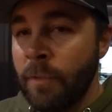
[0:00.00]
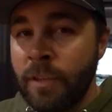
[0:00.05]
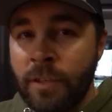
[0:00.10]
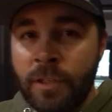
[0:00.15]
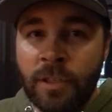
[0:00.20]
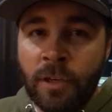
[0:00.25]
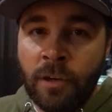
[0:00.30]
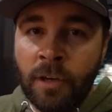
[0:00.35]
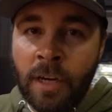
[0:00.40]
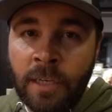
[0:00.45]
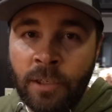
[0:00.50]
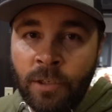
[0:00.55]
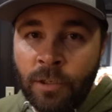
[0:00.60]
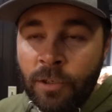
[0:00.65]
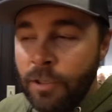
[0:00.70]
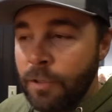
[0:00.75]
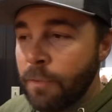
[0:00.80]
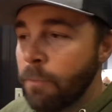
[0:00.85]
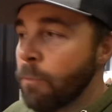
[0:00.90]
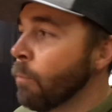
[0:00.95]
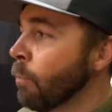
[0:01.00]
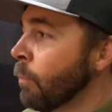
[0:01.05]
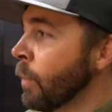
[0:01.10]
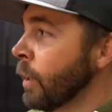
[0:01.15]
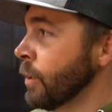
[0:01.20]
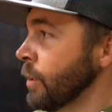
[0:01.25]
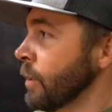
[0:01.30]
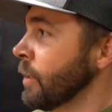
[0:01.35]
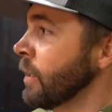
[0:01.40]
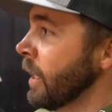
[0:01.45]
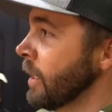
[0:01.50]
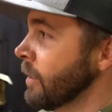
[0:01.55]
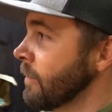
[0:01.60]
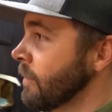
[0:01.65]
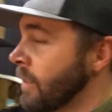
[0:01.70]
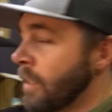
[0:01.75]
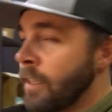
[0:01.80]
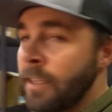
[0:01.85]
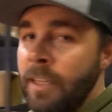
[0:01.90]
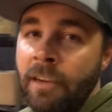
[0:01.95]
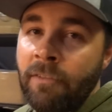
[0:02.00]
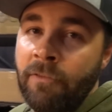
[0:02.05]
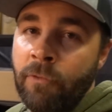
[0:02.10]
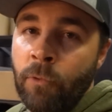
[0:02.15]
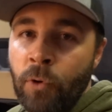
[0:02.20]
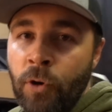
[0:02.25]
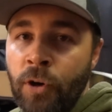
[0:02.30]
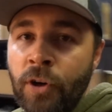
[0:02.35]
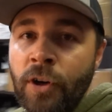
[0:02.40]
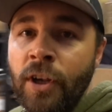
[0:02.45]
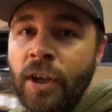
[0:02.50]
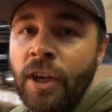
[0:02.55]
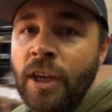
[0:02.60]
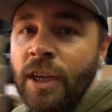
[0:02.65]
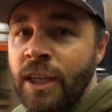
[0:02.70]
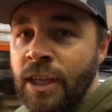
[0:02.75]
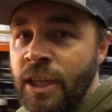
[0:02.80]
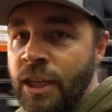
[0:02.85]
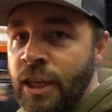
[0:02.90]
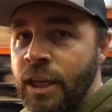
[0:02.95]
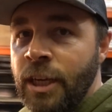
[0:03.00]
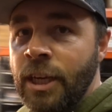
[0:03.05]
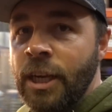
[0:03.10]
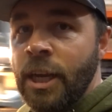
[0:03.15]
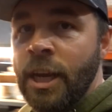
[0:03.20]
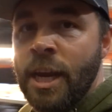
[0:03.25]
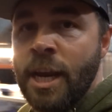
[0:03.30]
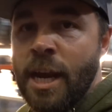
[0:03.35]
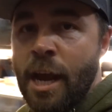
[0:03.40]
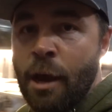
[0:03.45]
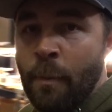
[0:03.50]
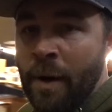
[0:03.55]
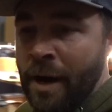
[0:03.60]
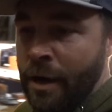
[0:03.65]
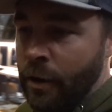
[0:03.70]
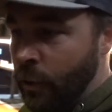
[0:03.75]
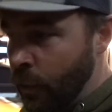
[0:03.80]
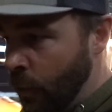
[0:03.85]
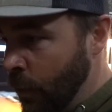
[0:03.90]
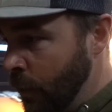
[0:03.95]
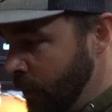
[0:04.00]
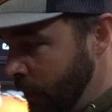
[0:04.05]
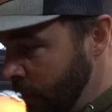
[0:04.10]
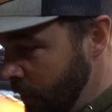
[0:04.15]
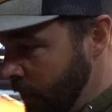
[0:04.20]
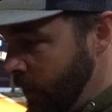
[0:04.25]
This is Granger's merchandise facility for Yee Yee Apparel.